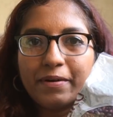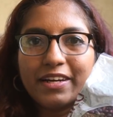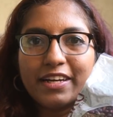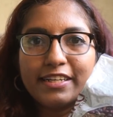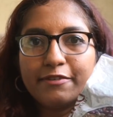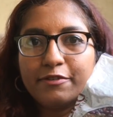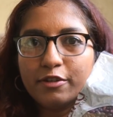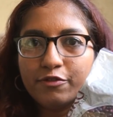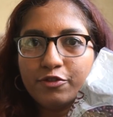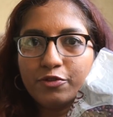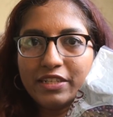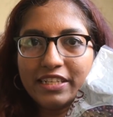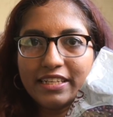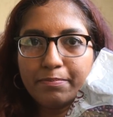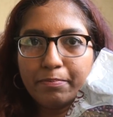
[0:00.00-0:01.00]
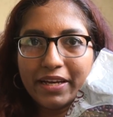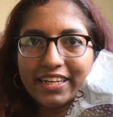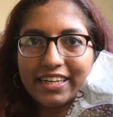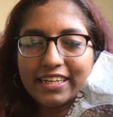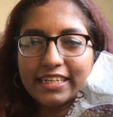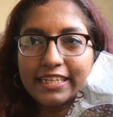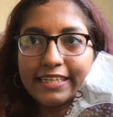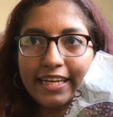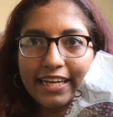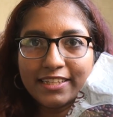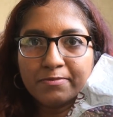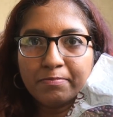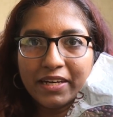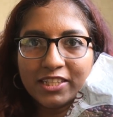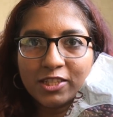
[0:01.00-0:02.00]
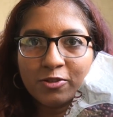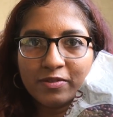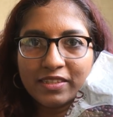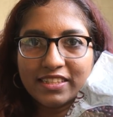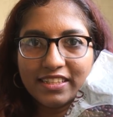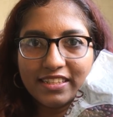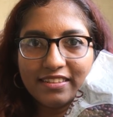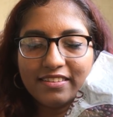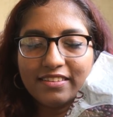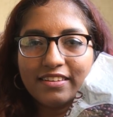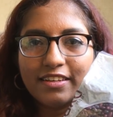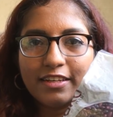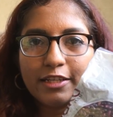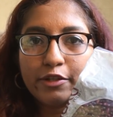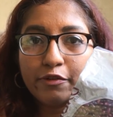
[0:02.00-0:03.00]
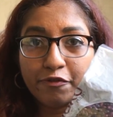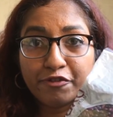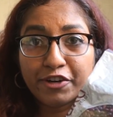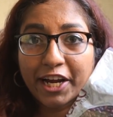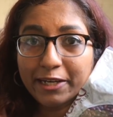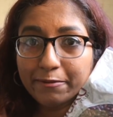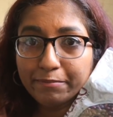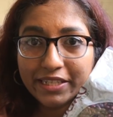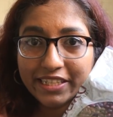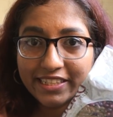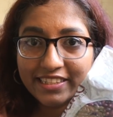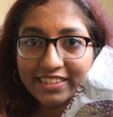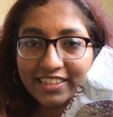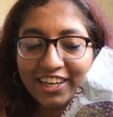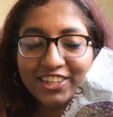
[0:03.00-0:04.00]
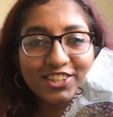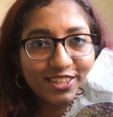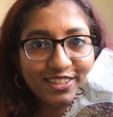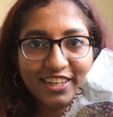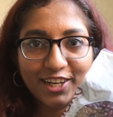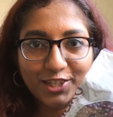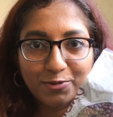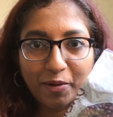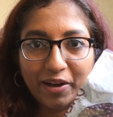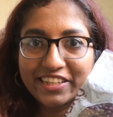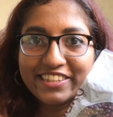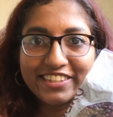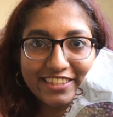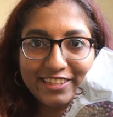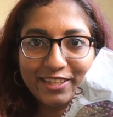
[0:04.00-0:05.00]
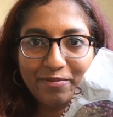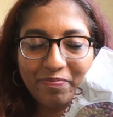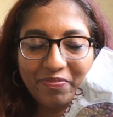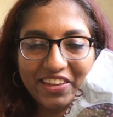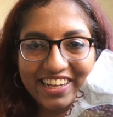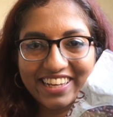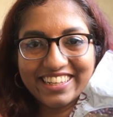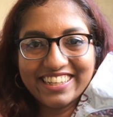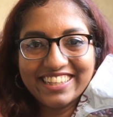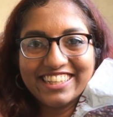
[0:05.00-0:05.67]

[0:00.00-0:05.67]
and even if you need make like a Tex-Mex cuisine, refried beans are just rajma. It's the same thing.